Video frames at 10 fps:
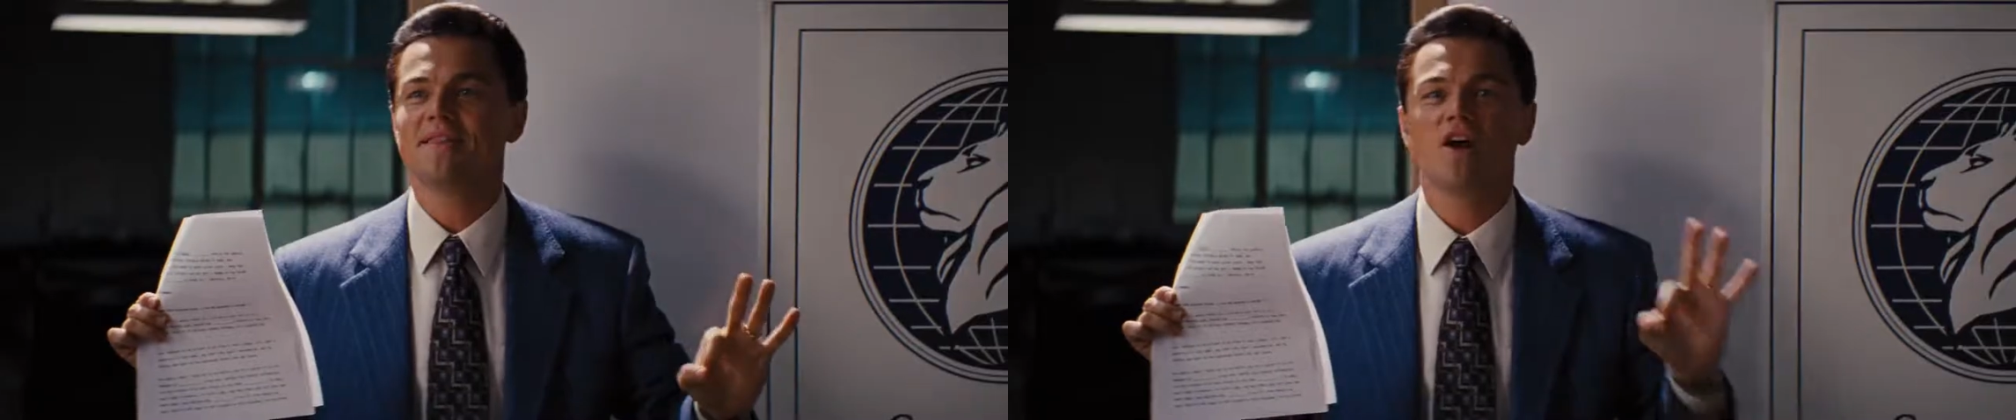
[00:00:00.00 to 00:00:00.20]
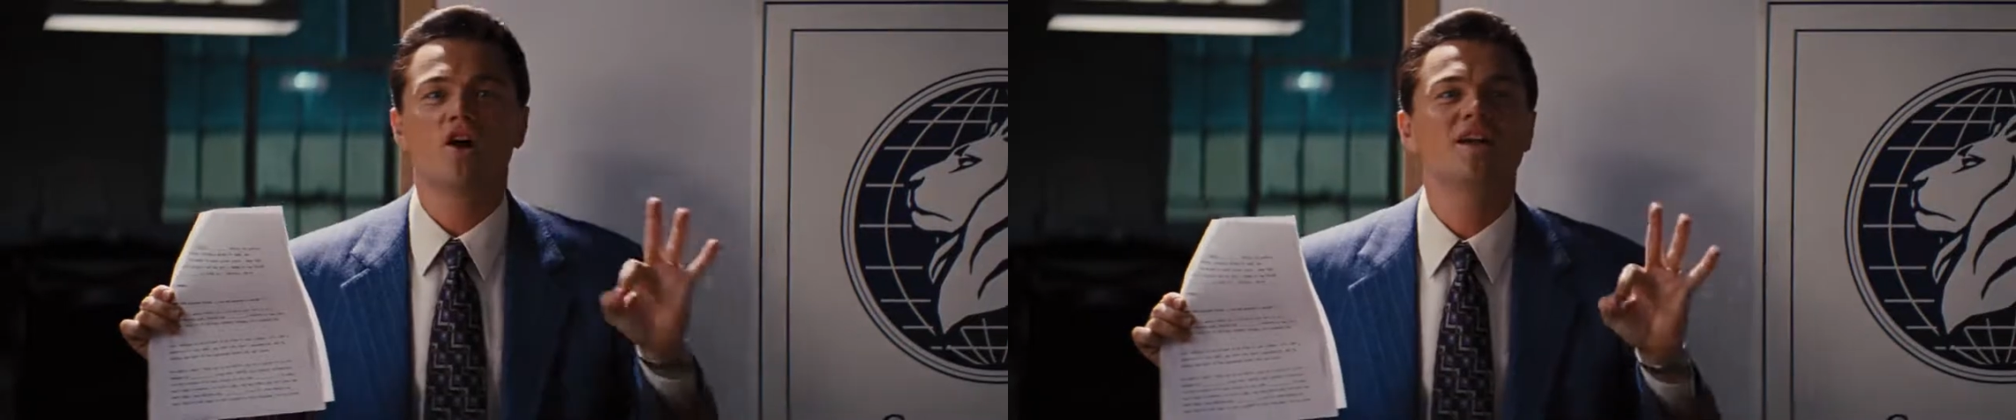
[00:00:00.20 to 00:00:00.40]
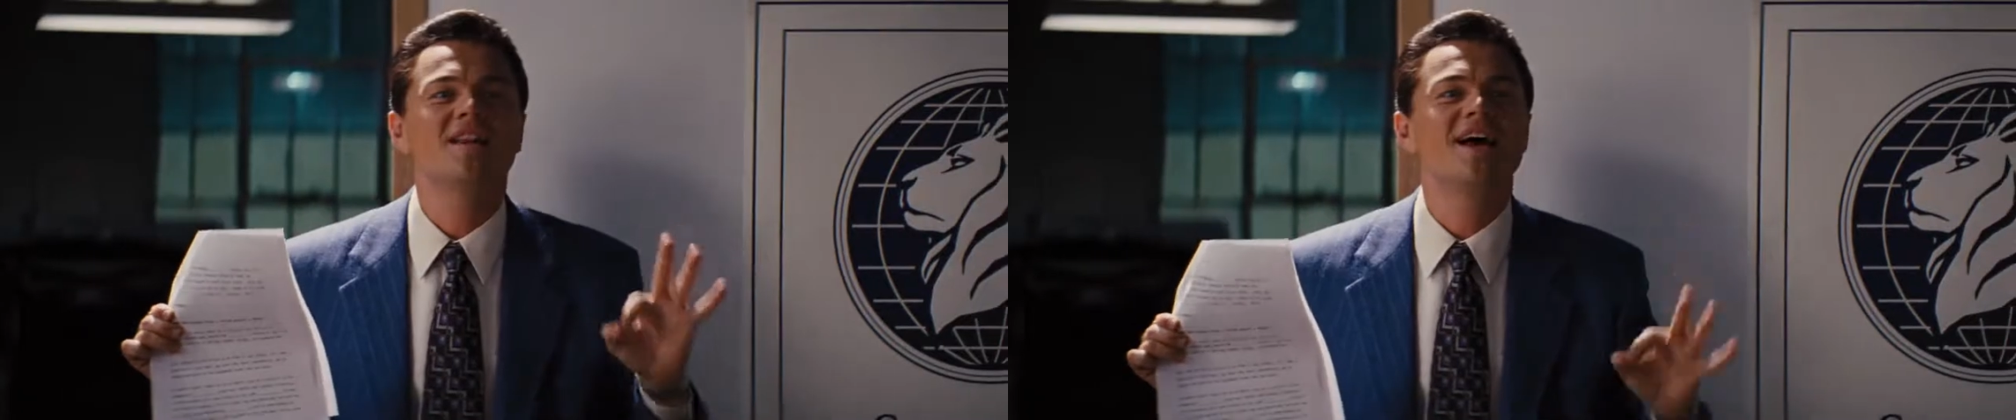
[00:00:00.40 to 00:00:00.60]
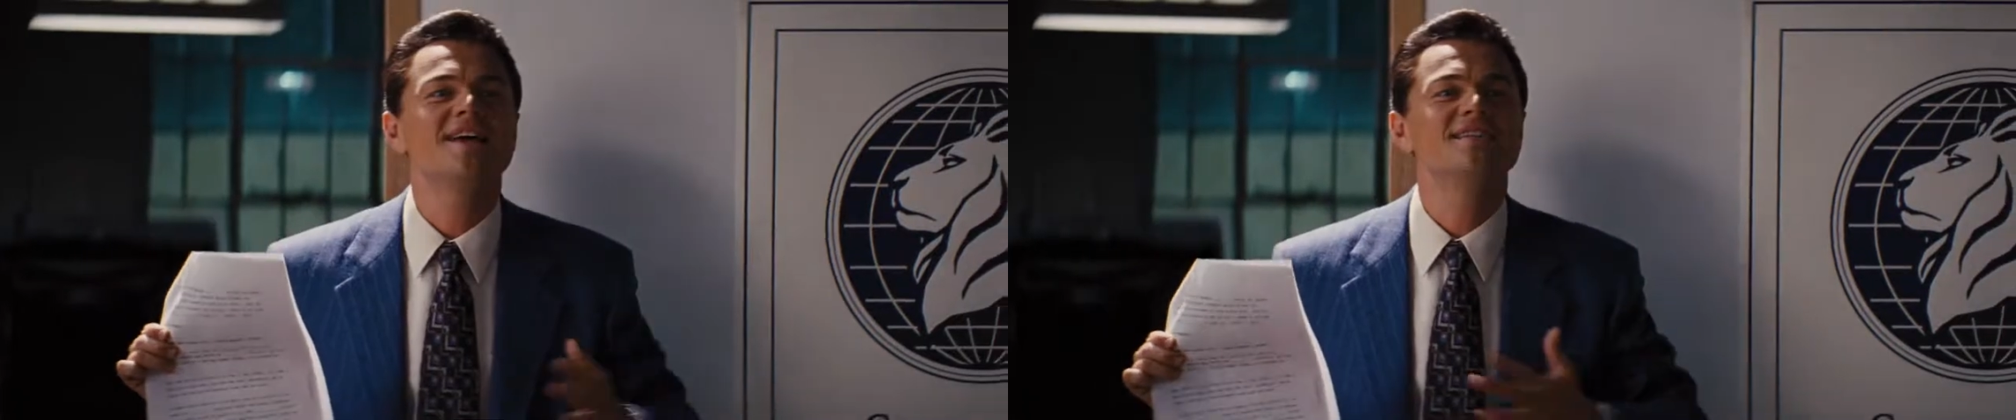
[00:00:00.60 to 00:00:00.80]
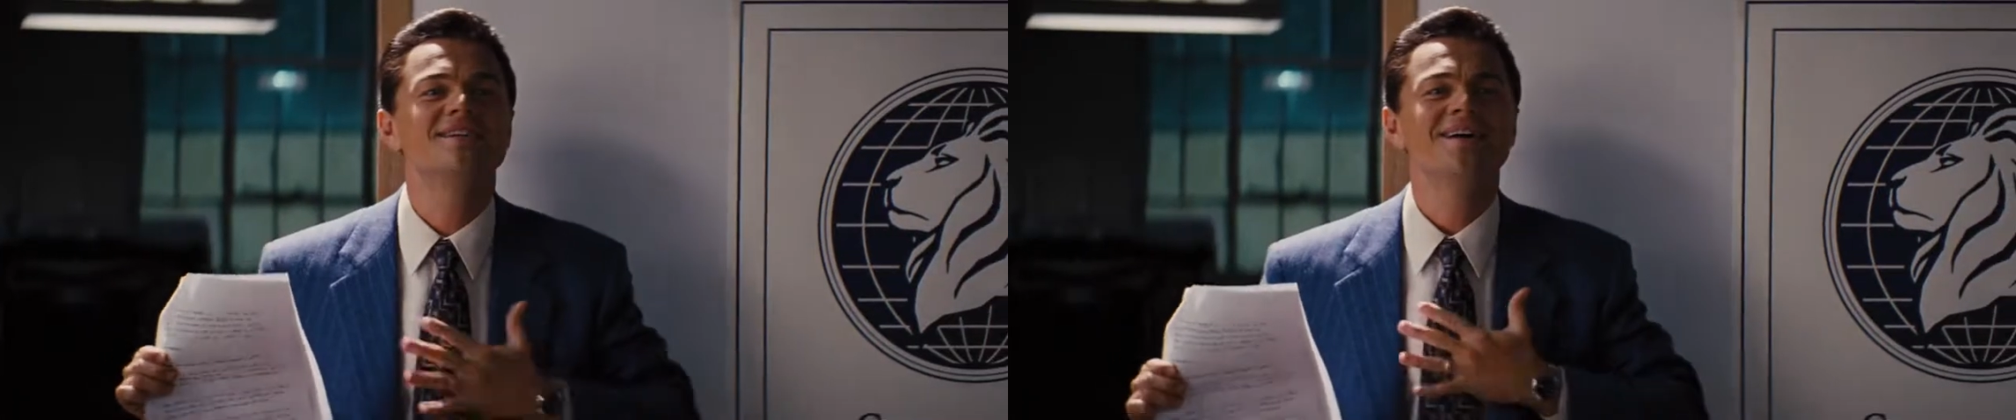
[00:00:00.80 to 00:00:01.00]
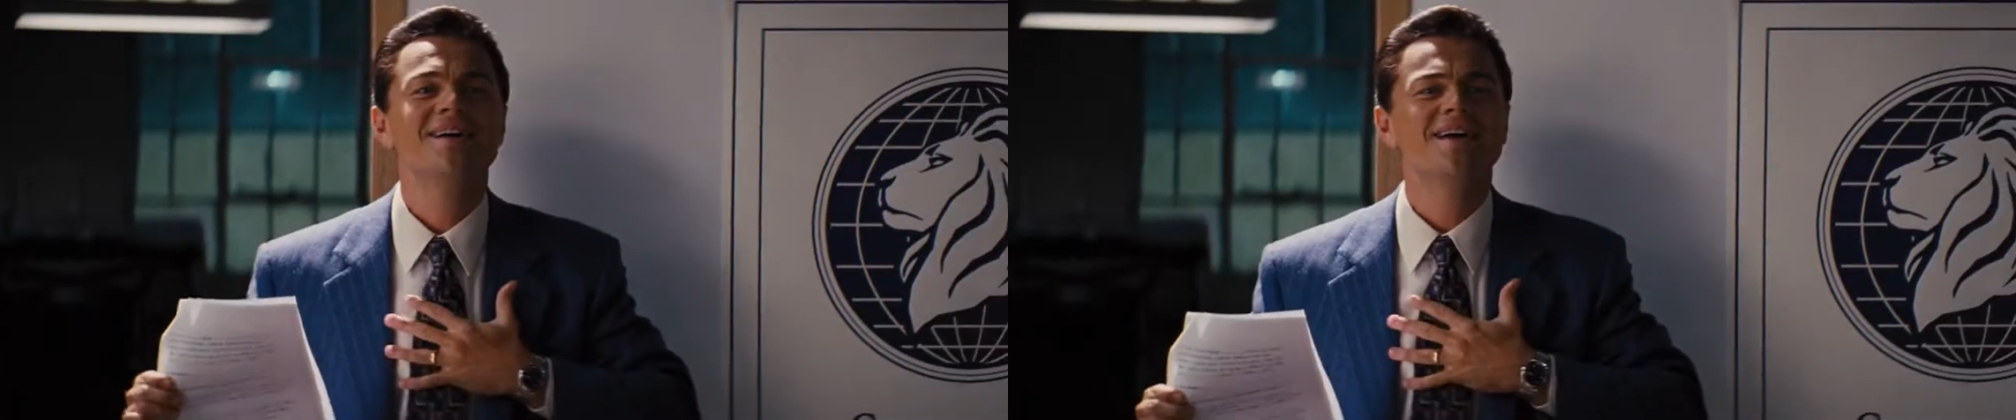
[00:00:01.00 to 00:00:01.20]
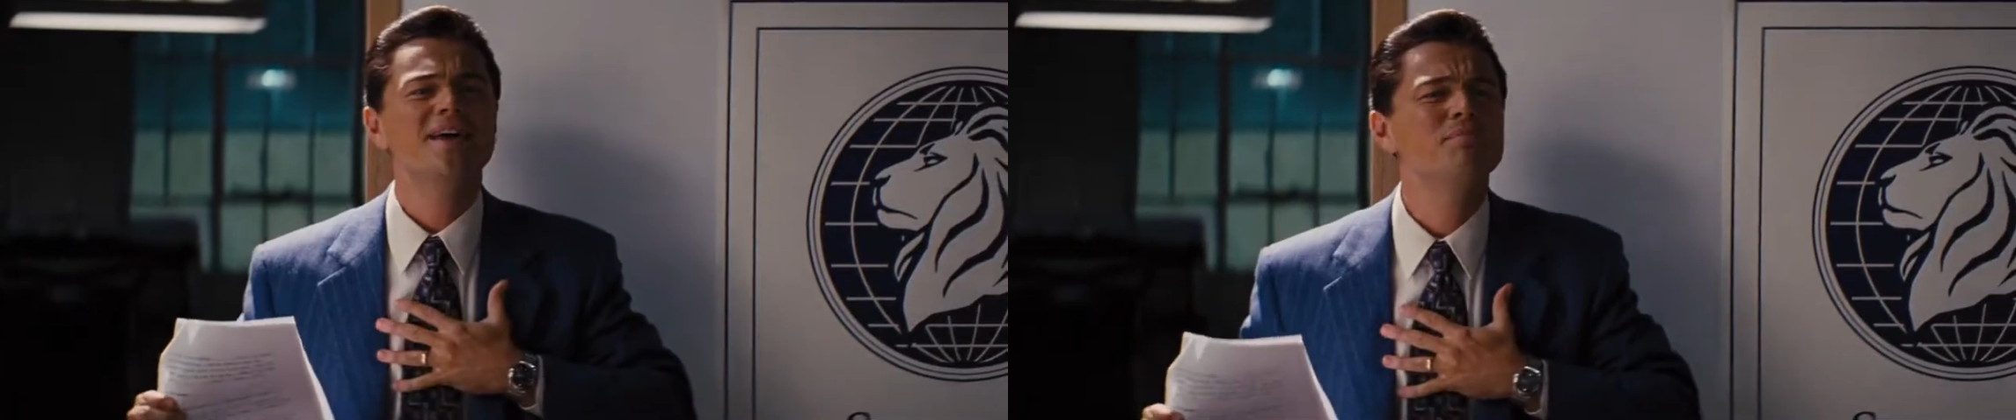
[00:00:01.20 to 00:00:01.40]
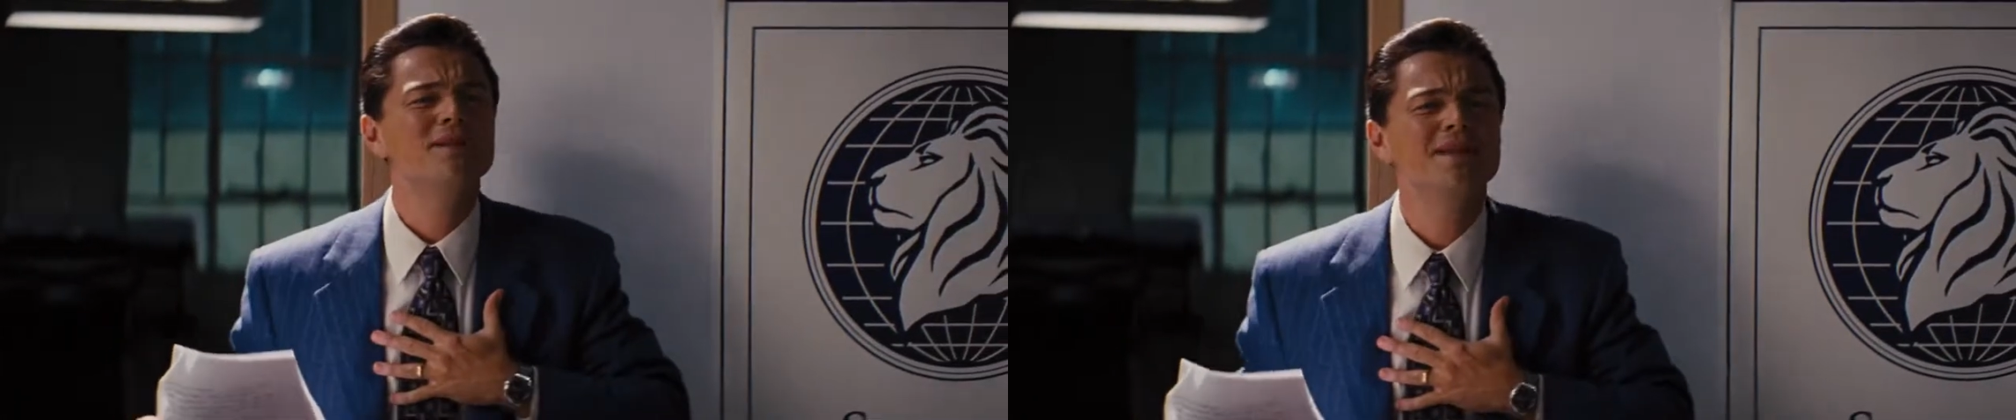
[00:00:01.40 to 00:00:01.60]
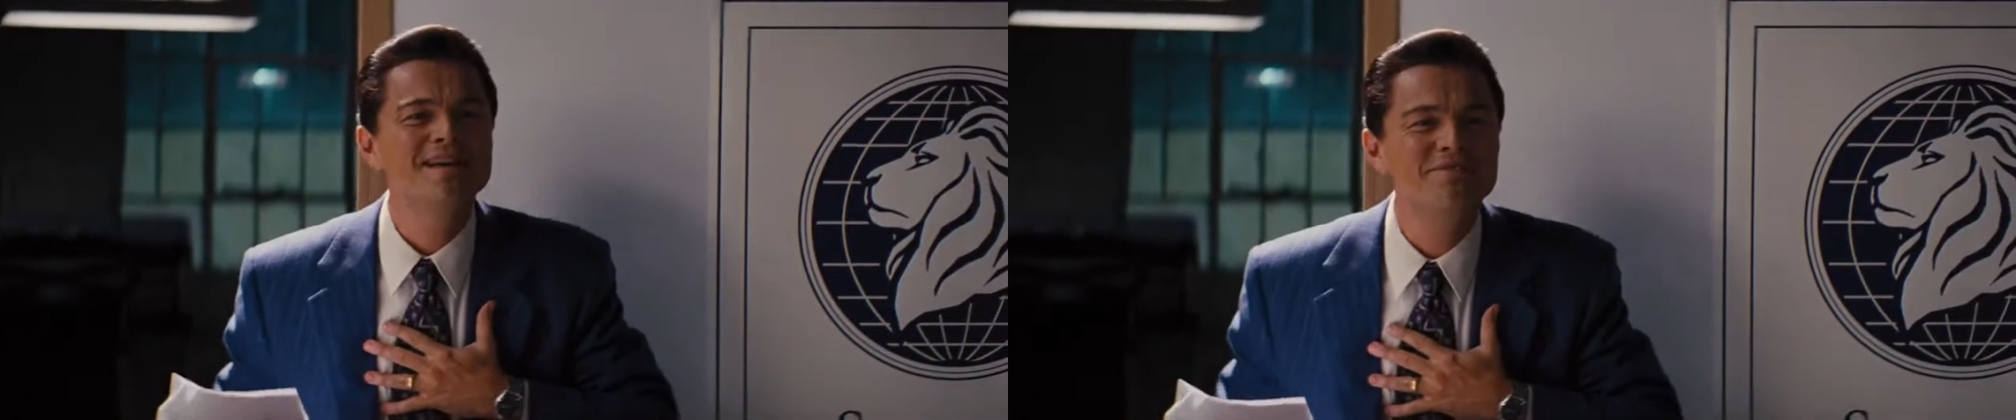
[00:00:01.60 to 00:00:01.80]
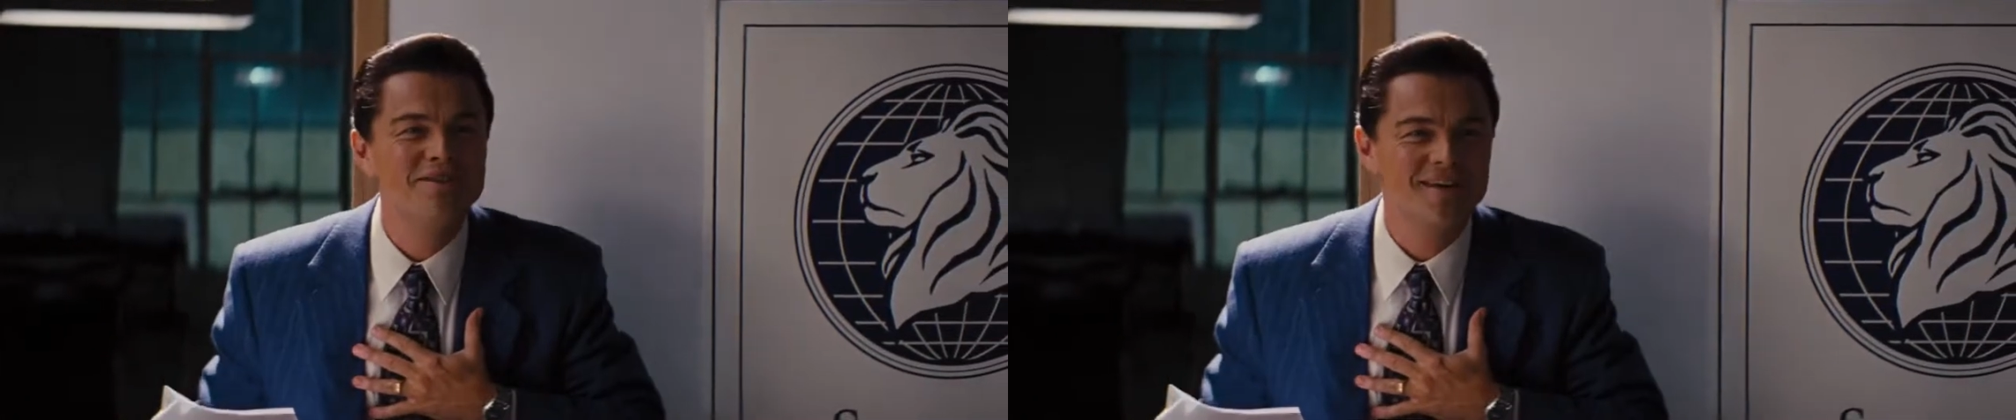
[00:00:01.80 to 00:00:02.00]
that our clients can
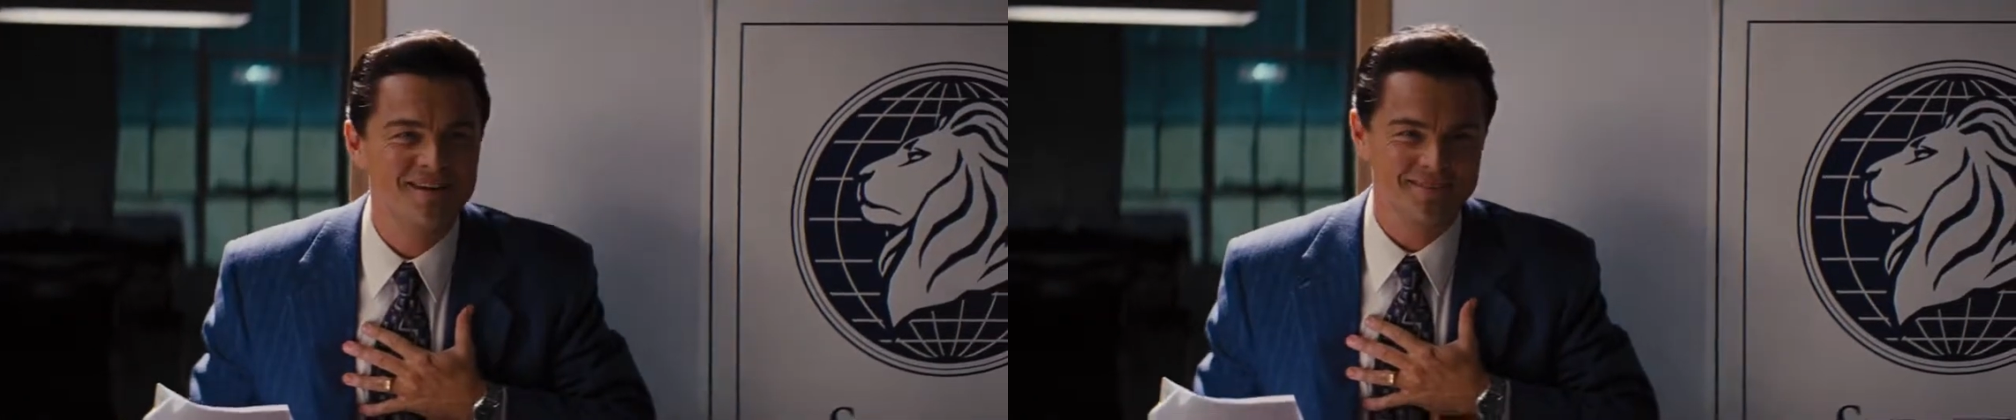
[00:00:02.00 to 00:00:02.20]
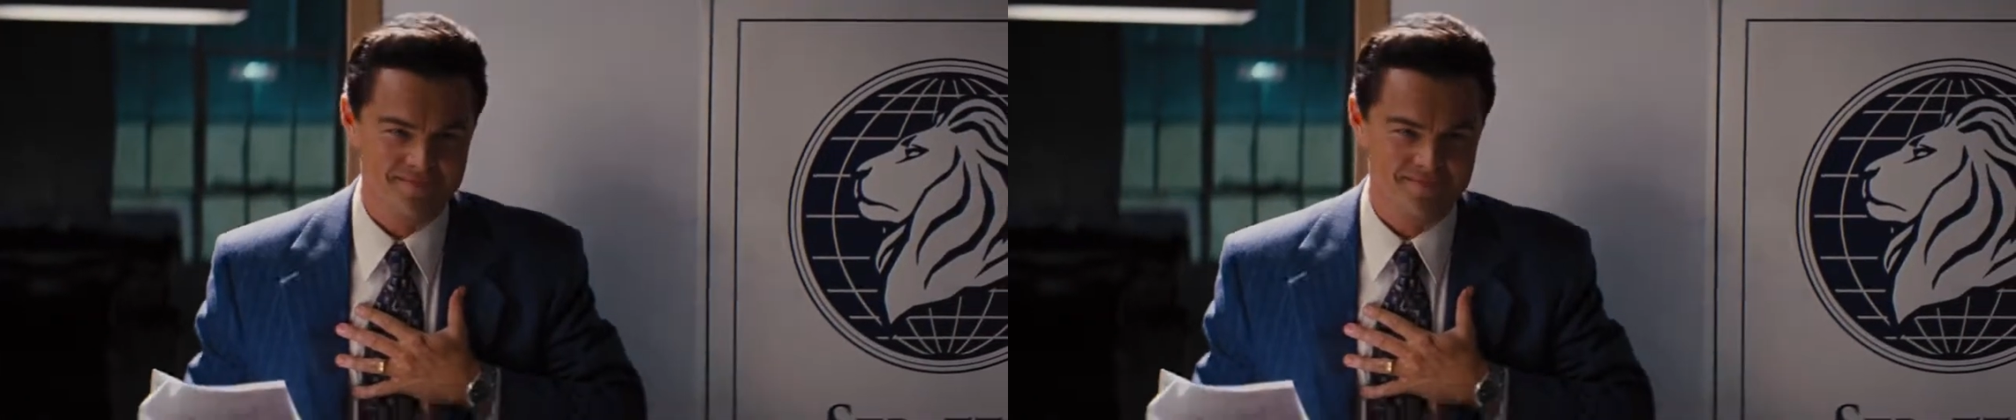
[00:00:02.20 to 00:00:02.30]
believe in.